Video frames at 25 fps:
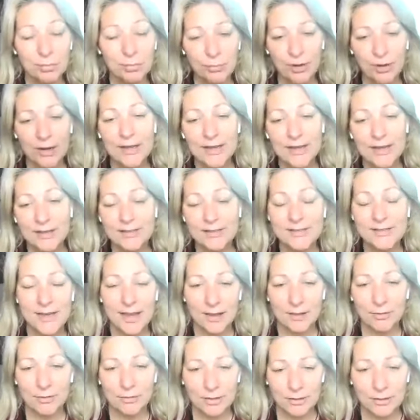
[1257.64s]
break it
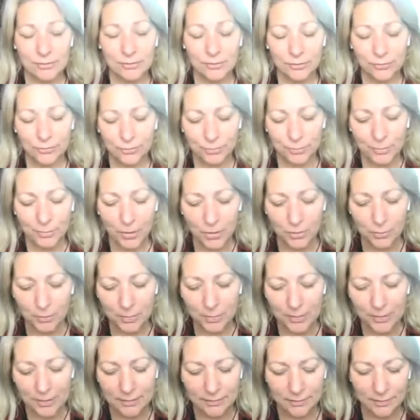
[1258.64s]
down into small
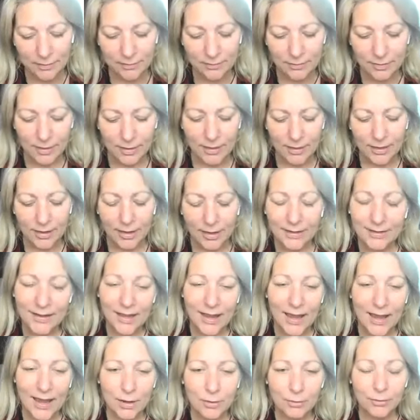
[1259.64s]
pieces.
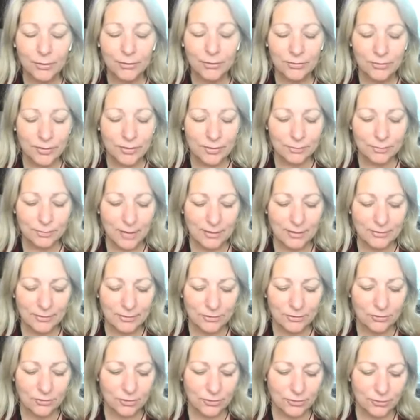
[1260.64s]
And how does these
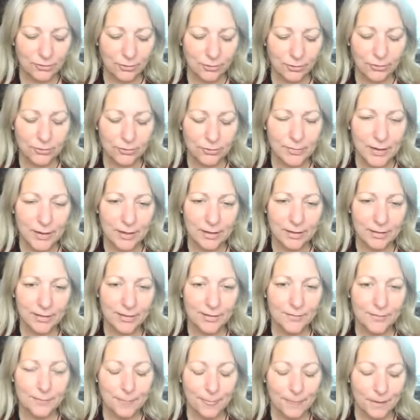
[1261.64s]
messages serve me?
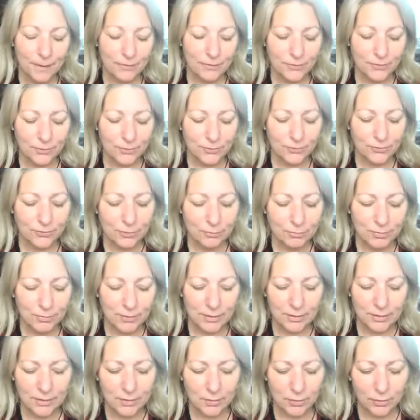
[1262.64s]
So
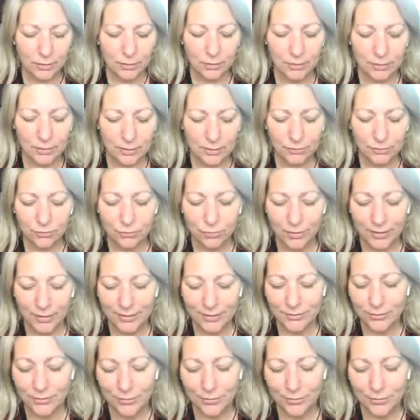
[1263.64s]
something good is trying